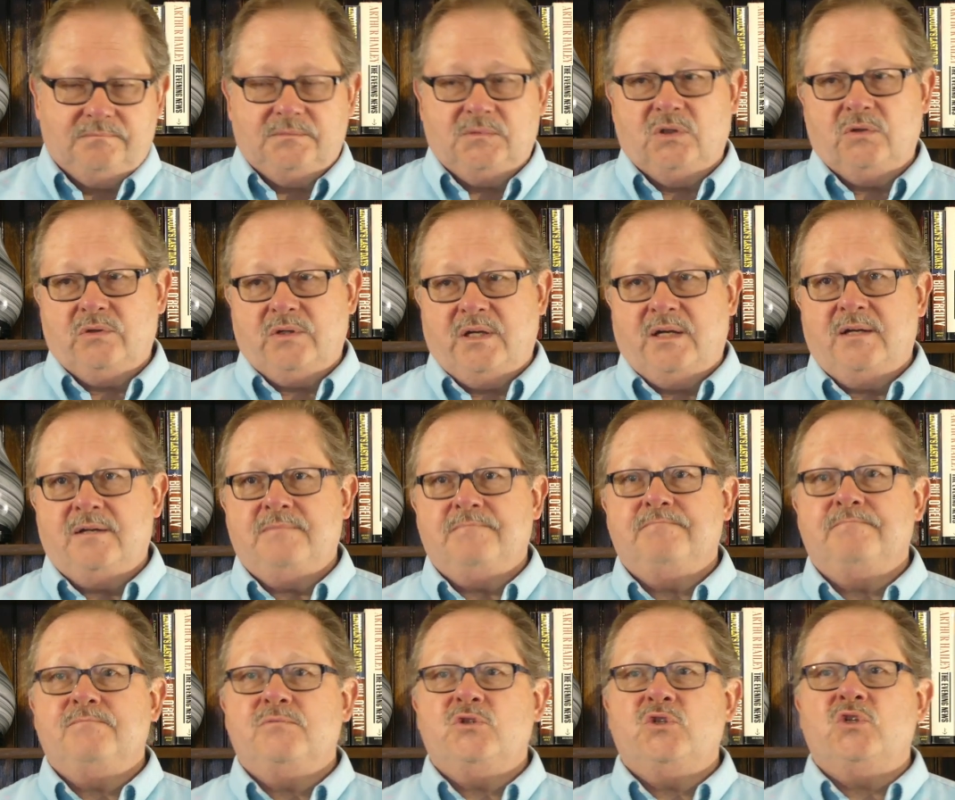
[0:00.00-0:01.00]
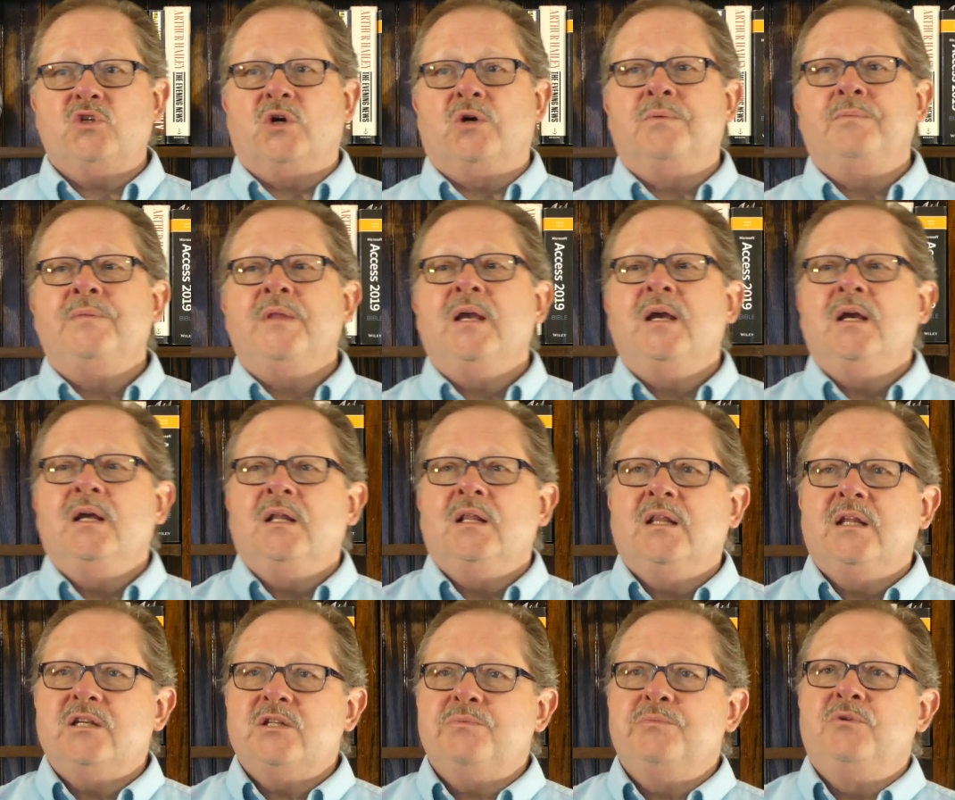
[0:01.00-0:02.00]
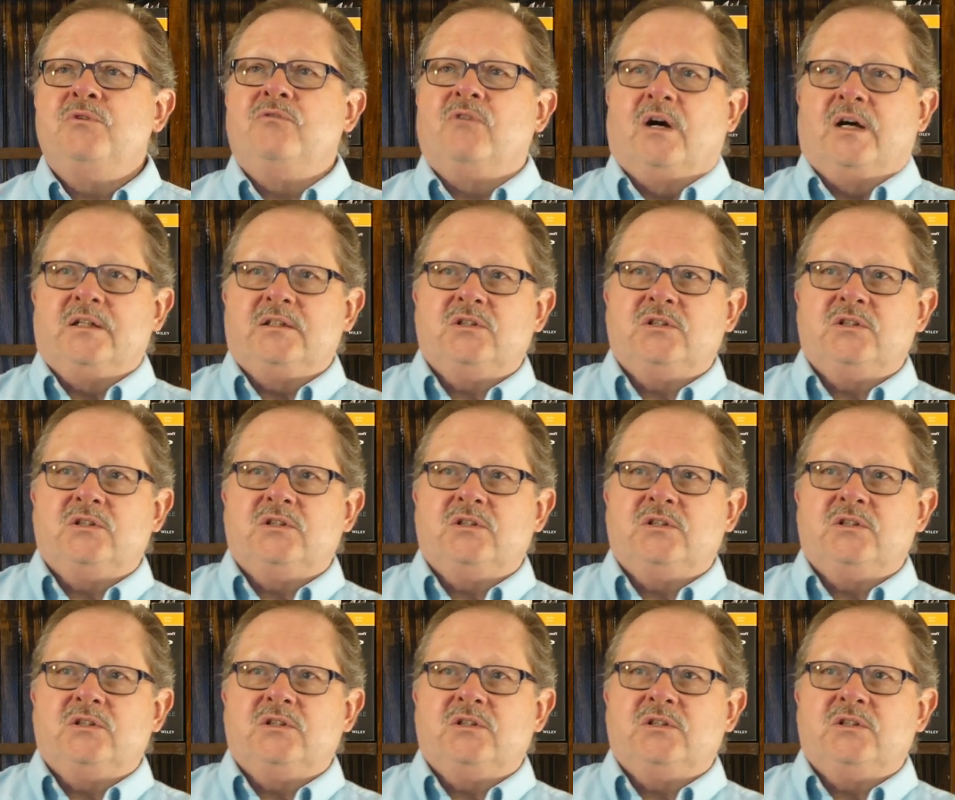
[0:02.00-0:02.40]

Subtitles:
Okay, so let's move on.